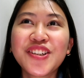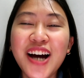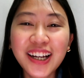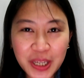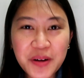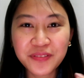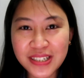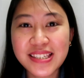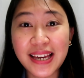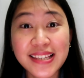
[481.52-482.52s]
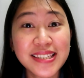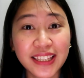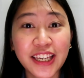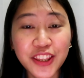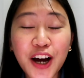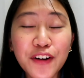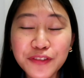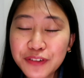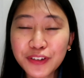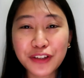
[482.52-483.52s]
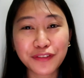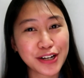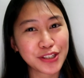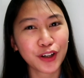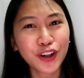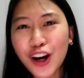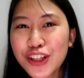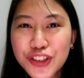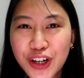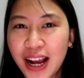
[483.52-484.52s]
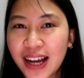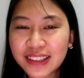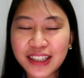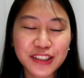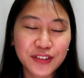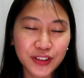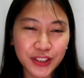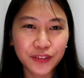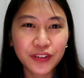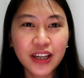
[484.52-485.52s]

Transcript: not emphasize it enough. Even if there's a contract, and even if